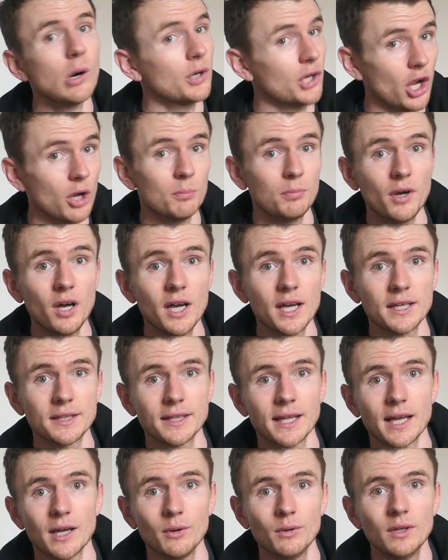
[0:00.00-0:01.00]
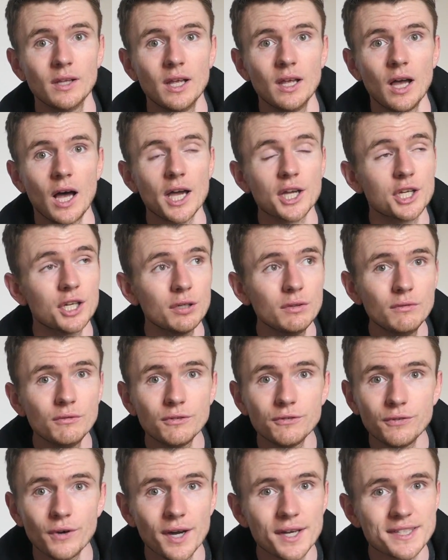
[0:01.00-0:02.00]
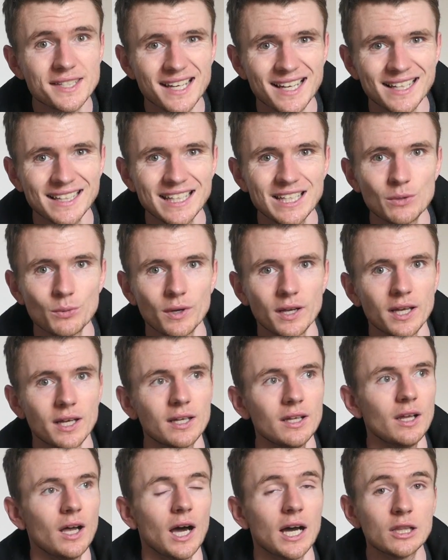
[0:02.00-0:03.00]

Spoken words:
oh, I'll go and buy it now, I couldn't find it anywhere.